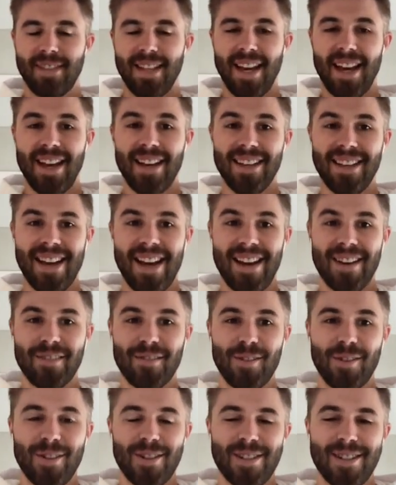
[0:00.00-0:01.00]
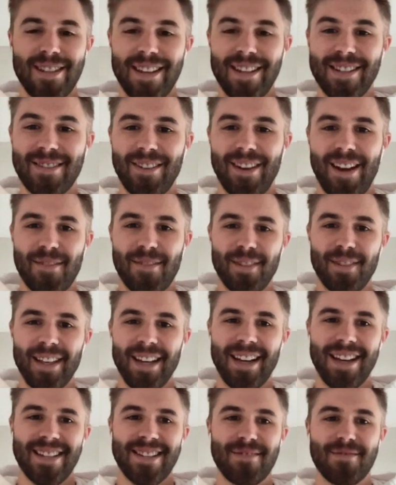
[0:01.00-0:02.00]
Yeah, of course. Thanks for having me,
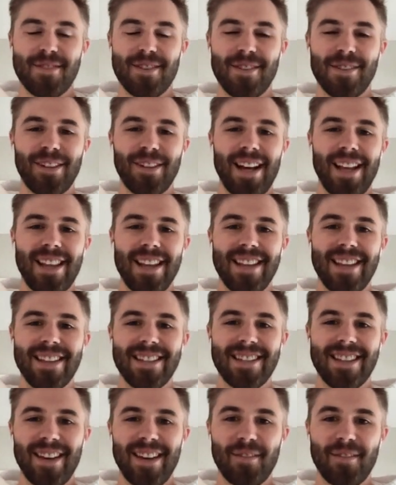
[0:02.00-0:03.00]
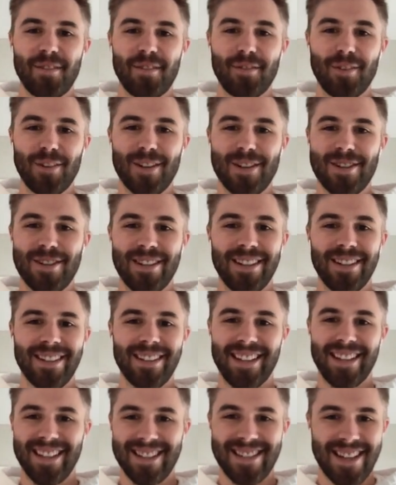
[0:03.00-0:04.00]
guys. I'm so glad that this came to
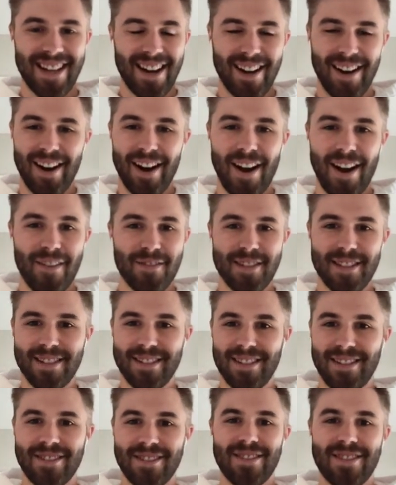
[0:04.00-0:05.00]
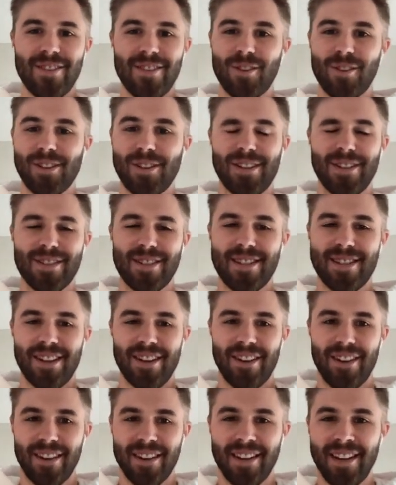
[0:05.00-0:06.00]
fruition. Like I said, our offices are so close,
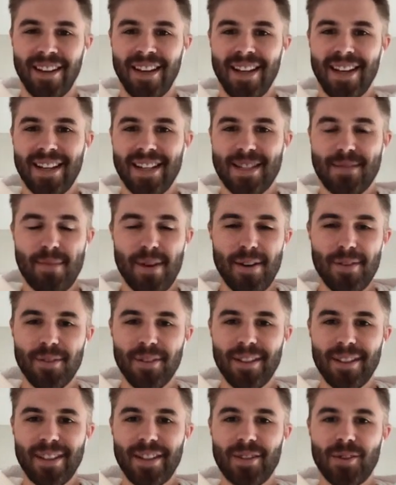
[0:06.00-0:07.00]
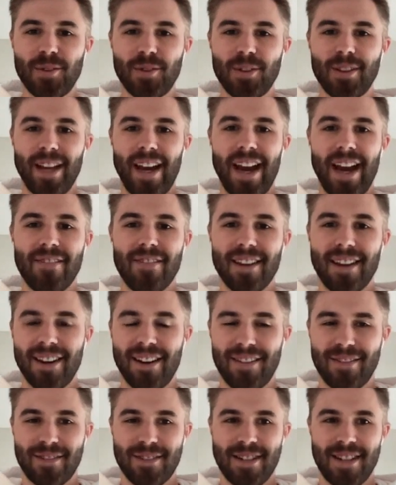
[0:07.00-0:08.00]
so it's been really cool to have the
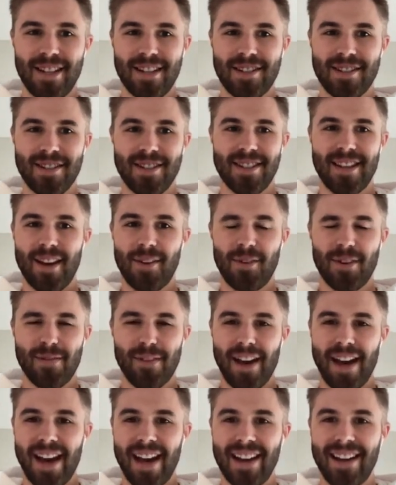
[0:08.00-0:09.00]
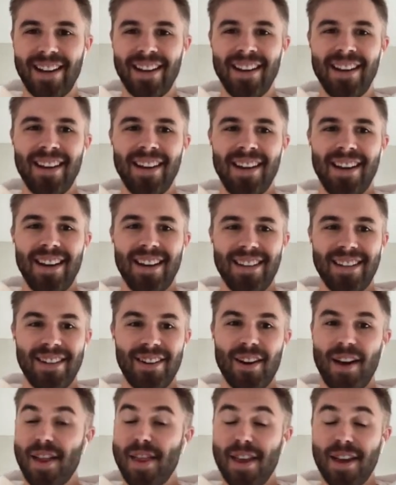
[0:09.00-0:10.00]
conversations that we've had. You
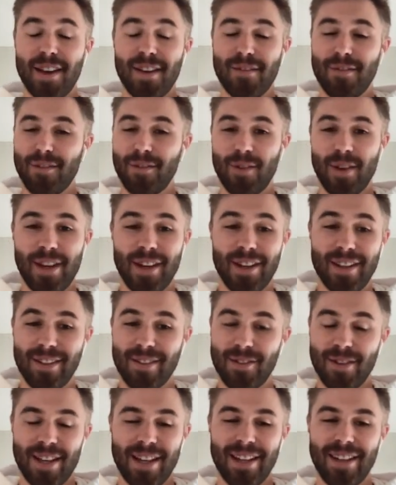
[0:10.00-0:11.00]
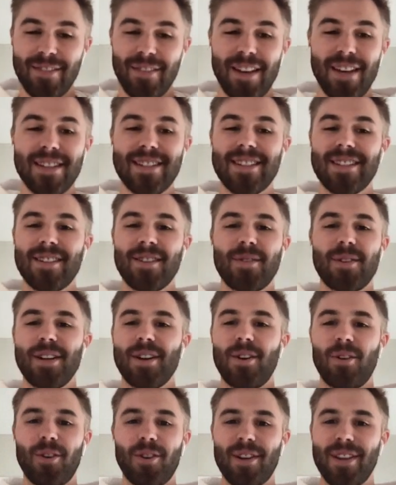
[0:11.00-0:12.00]
know, I think if we could have easily
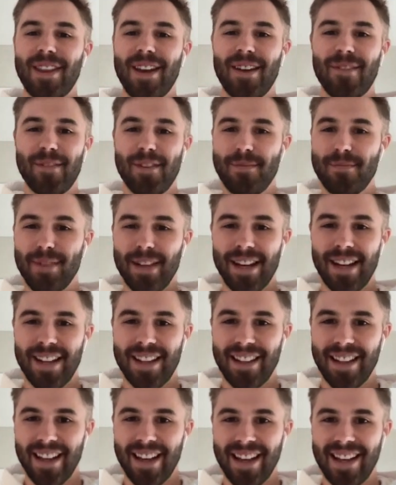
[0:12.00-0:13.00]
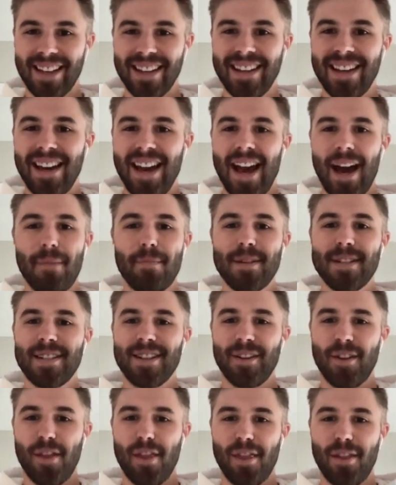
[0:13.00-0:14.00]
recorded them and been on like
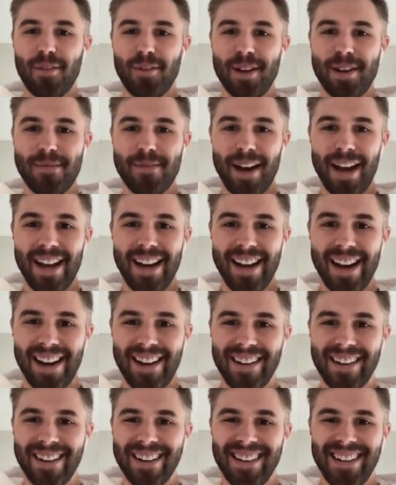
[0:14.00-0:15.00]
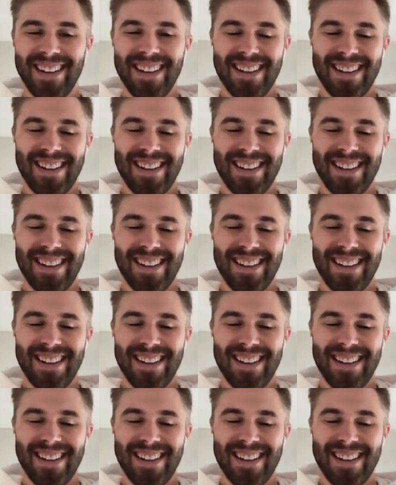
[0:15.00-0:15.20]
episode 3 by now.